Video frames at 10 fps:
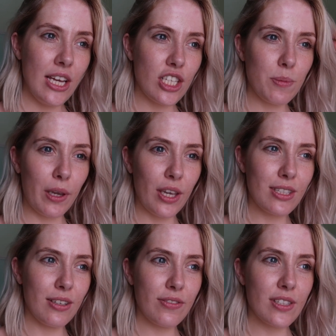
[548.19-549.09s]
Just
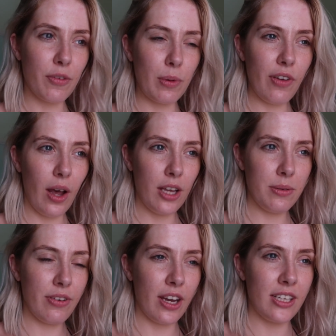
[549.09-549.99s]
because of stuff we've
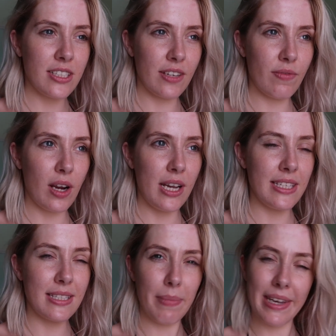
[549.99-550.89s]
heard at
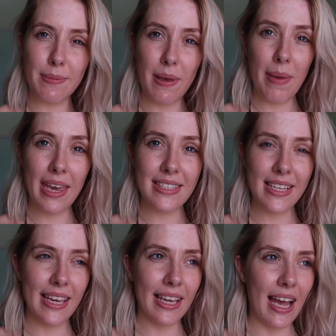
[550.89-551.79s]
sunrise, it's meant to be
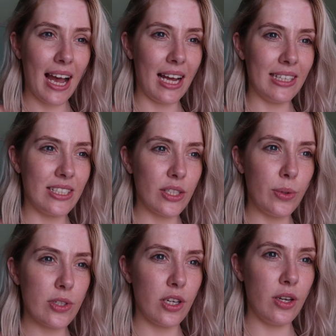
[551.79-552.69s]
amazing. And
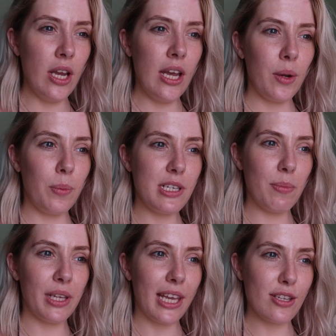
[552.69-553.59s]
also we
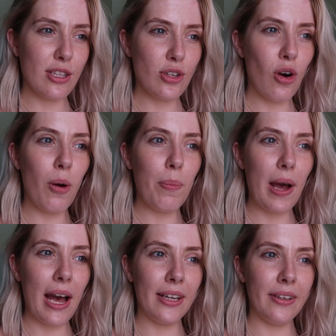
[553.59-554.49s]
didn't want to get to the top
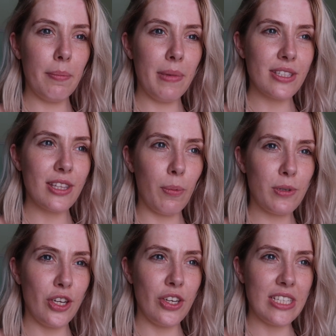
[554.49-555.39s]
and miss the
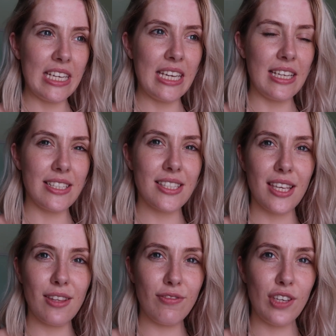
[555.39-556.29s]
opportunity to
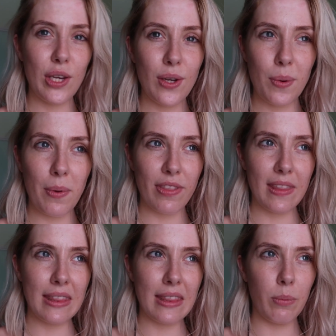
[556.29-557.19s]
see the view with
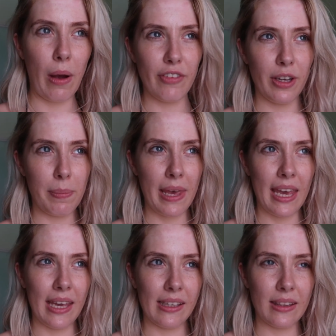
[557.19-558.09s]
the weather
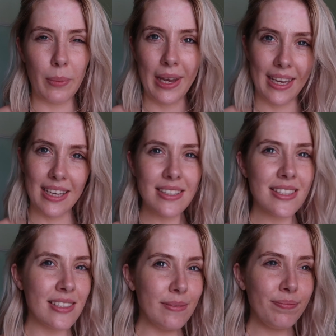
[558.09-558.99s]
being the way it
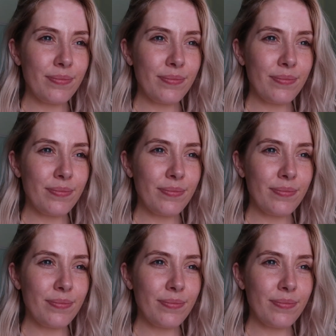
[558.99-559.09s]
is.